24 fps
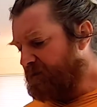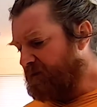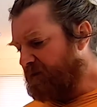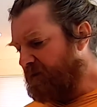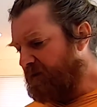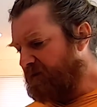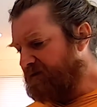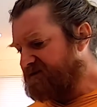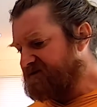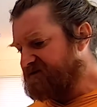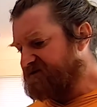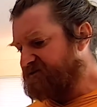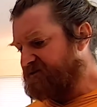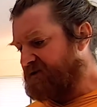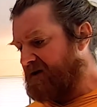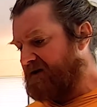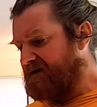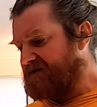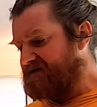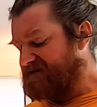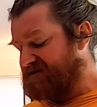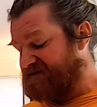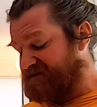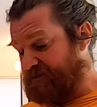were going to try
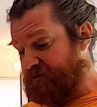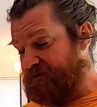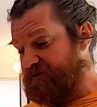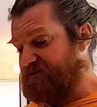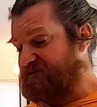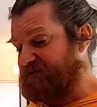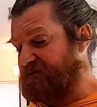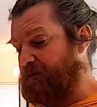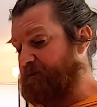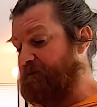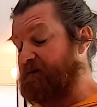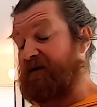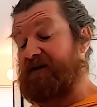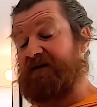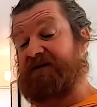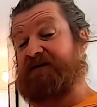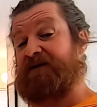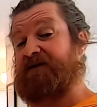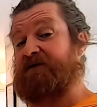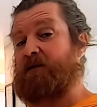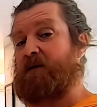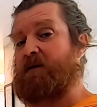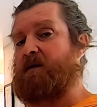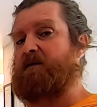to search for
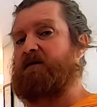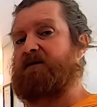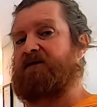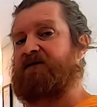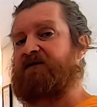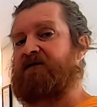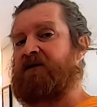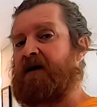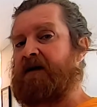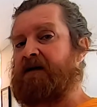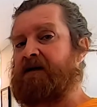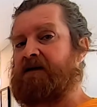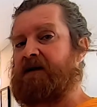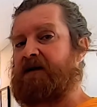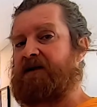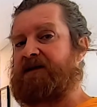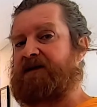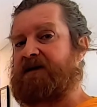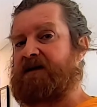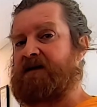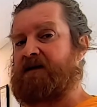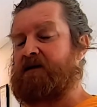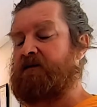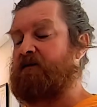places where we would find
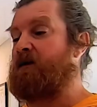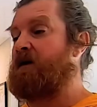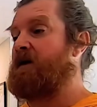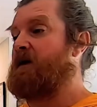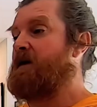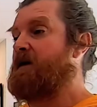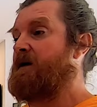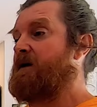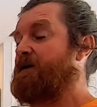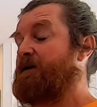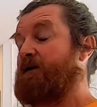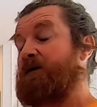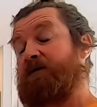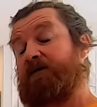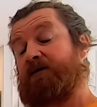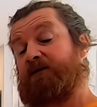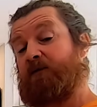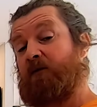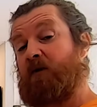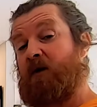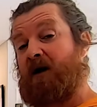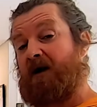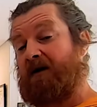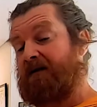lithium, we would
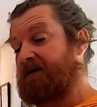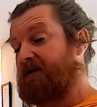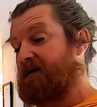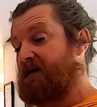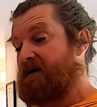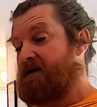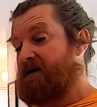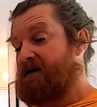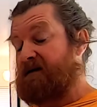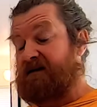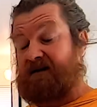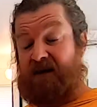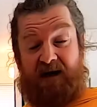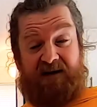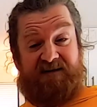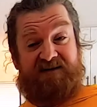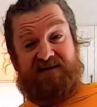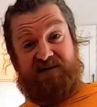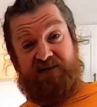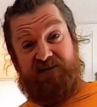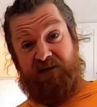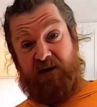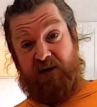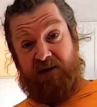want
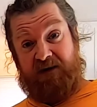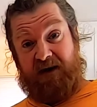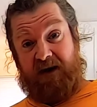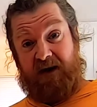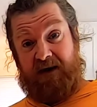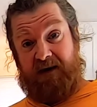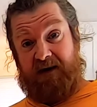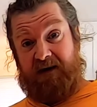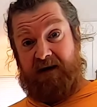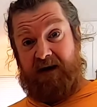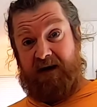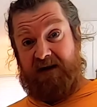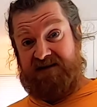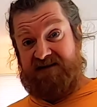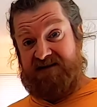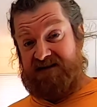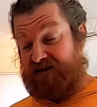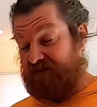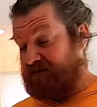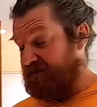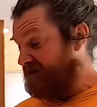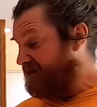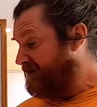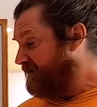lots of volcanic
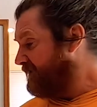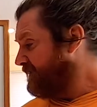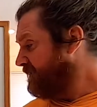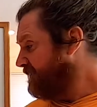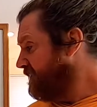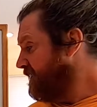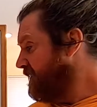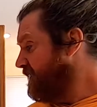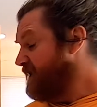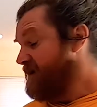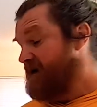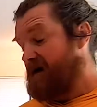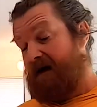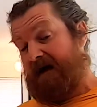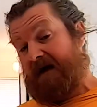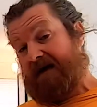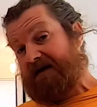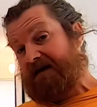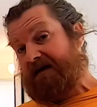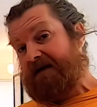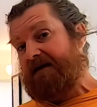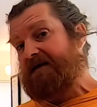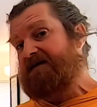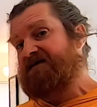activity.
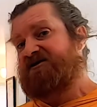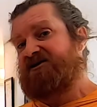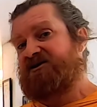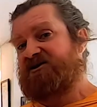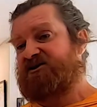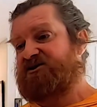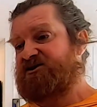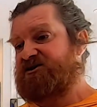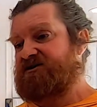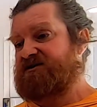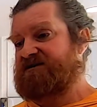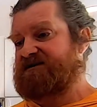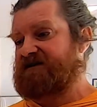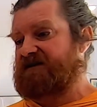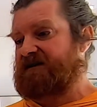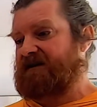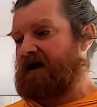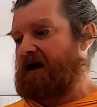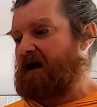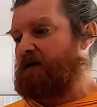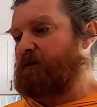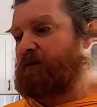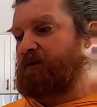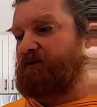And in addition to
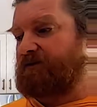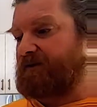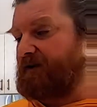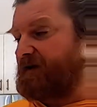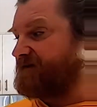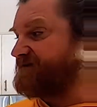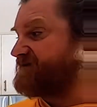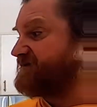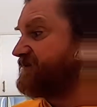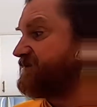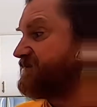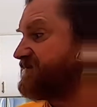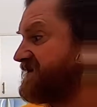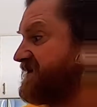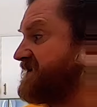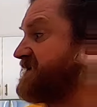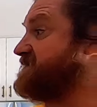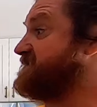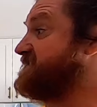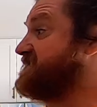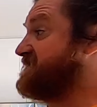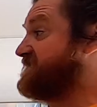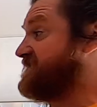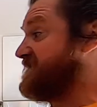that, we would also
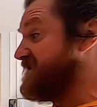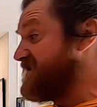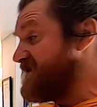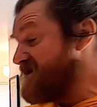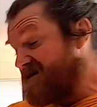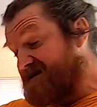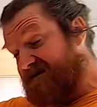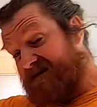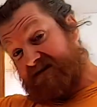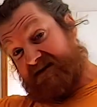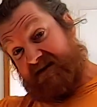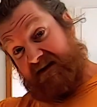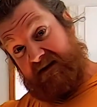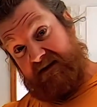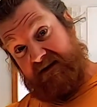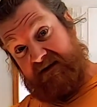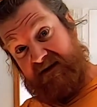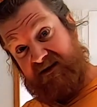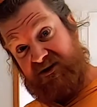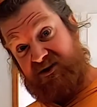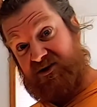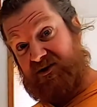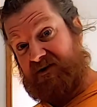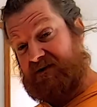need these
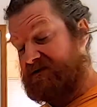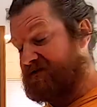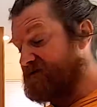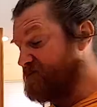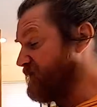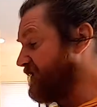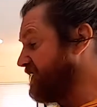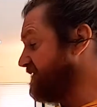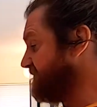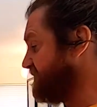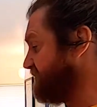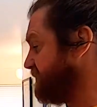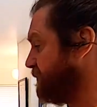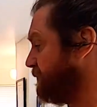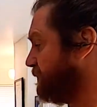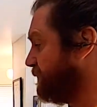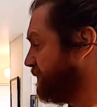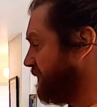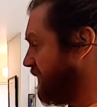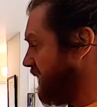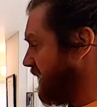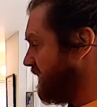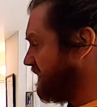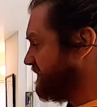conditions, right? So
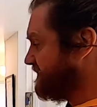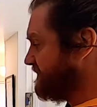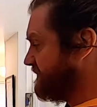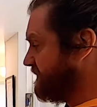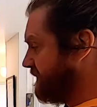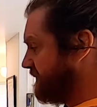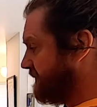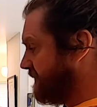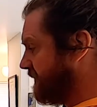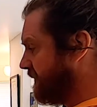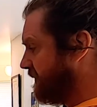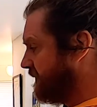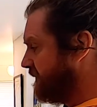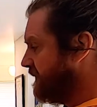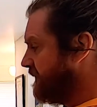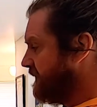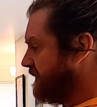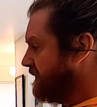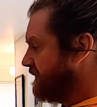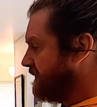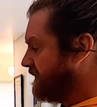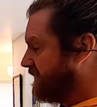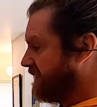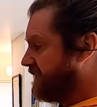rocks that are
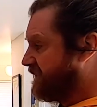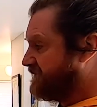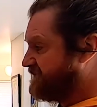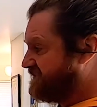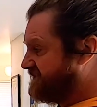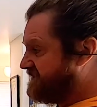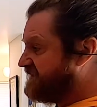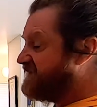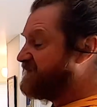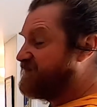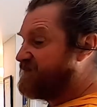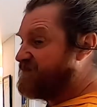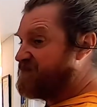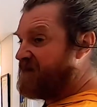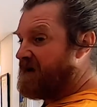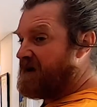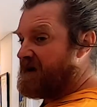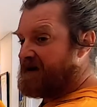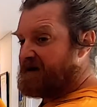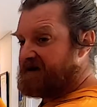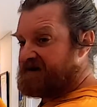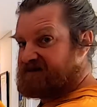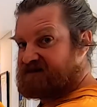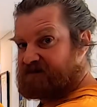kind of
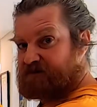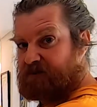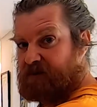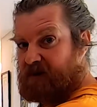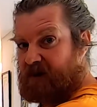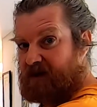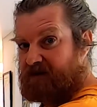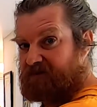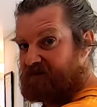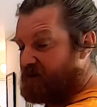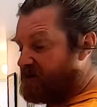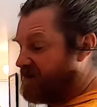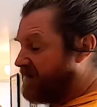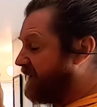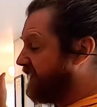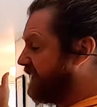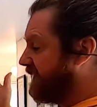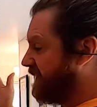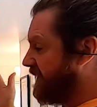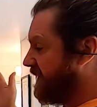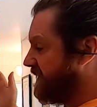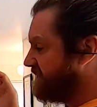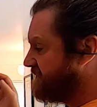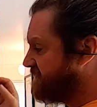defined by
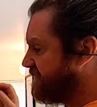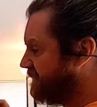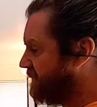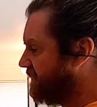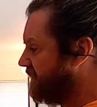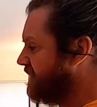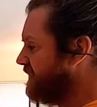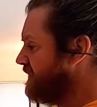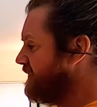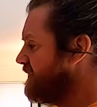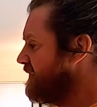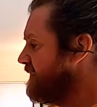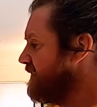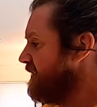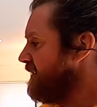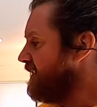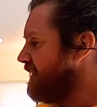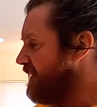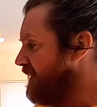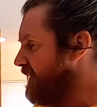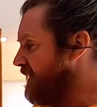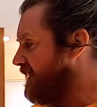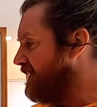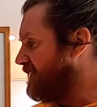volcanic activity
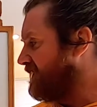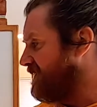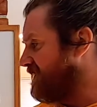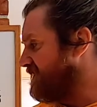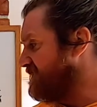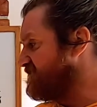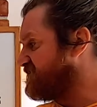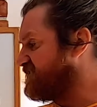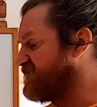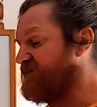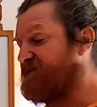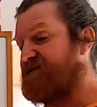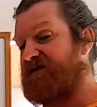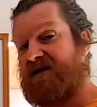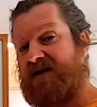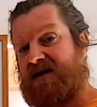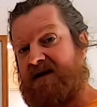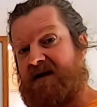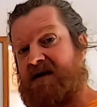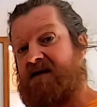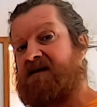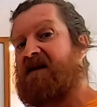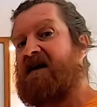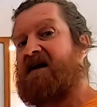and
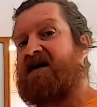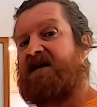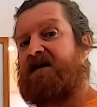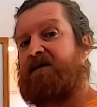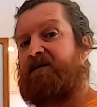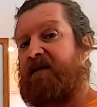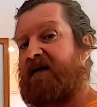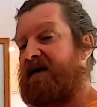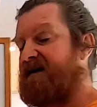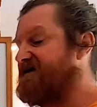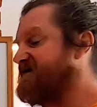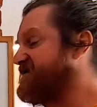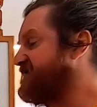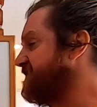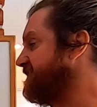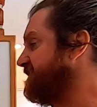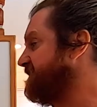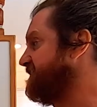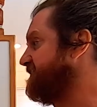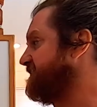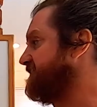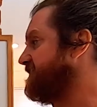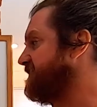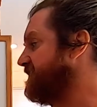intervening lake
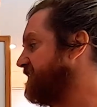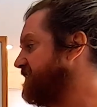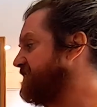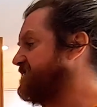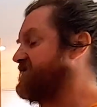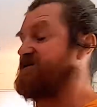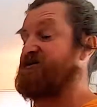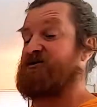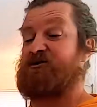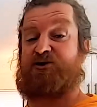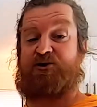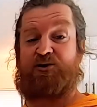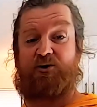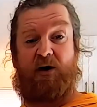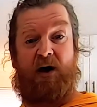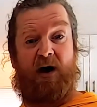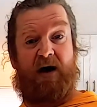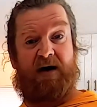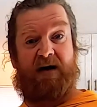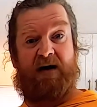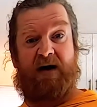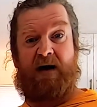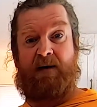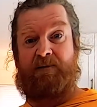basins that
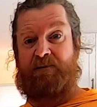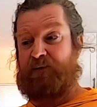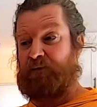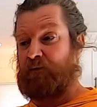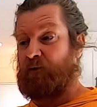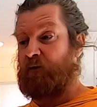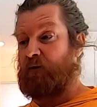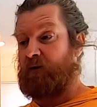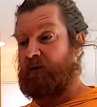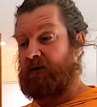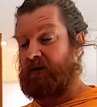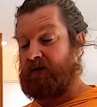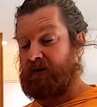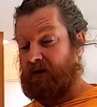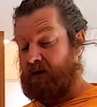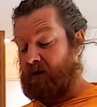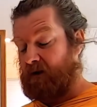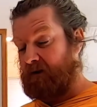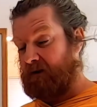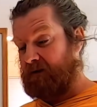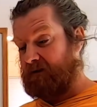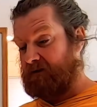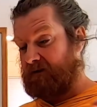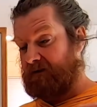dry up or
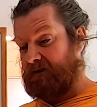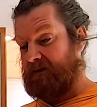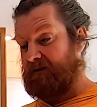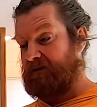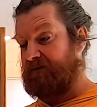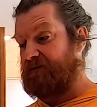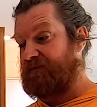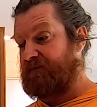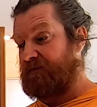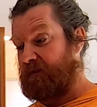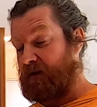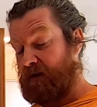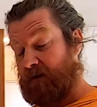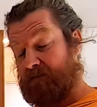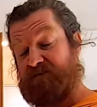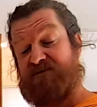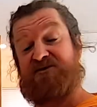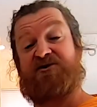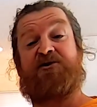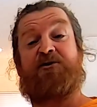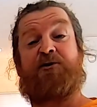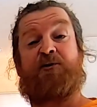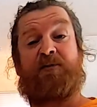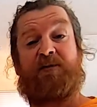are kind of
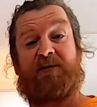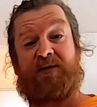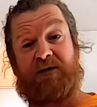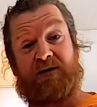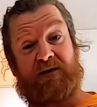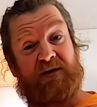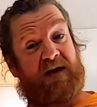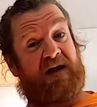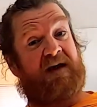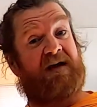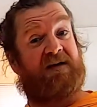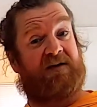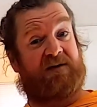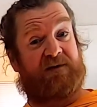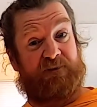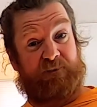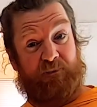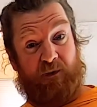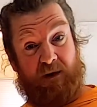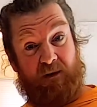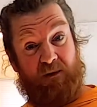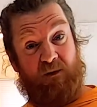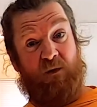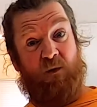terminal lakes,
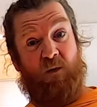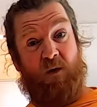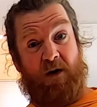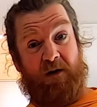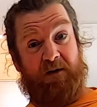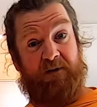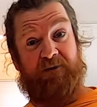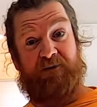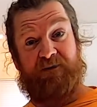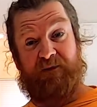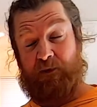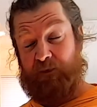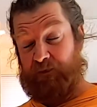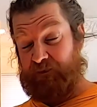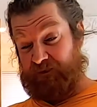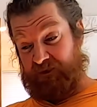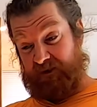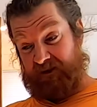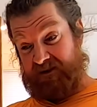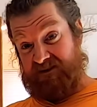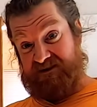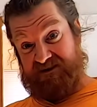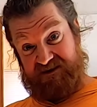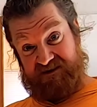right? Where water flows
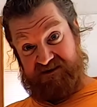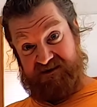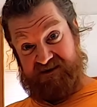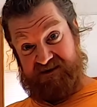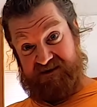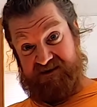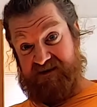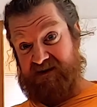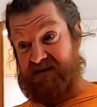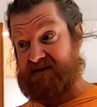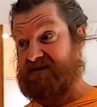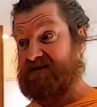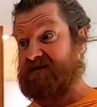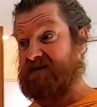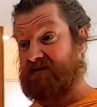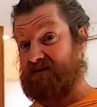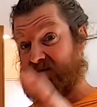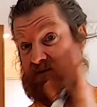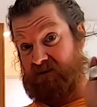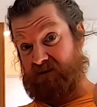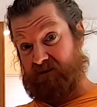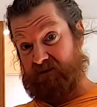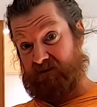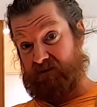in and just sits
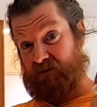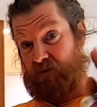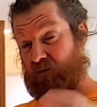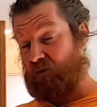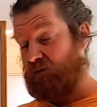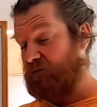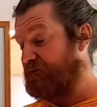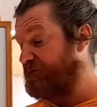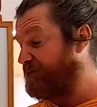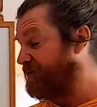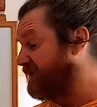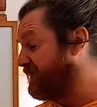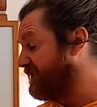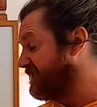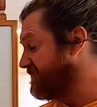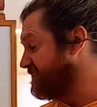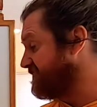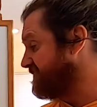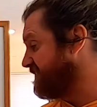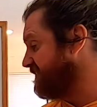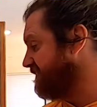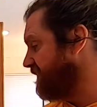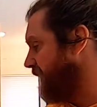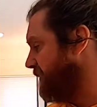and ultimately
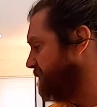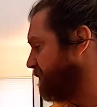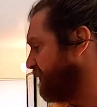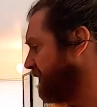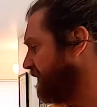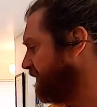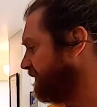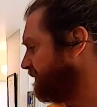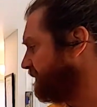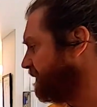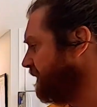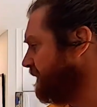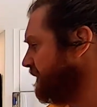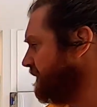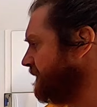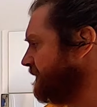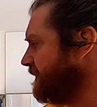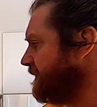just evaporates.